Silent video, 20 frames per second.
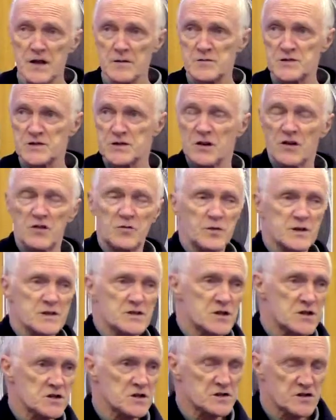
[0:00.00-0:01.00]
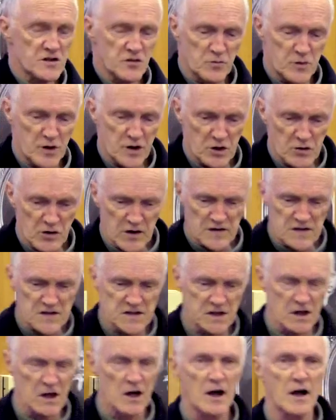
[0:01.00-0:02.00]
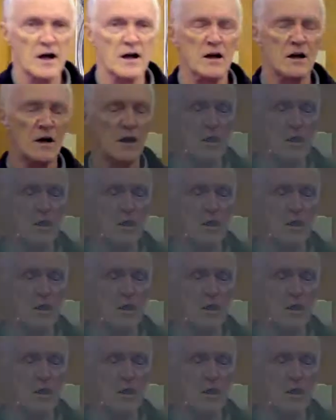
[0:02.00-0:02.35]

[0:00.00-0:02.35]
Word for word: the observed positions of Mercury in the sky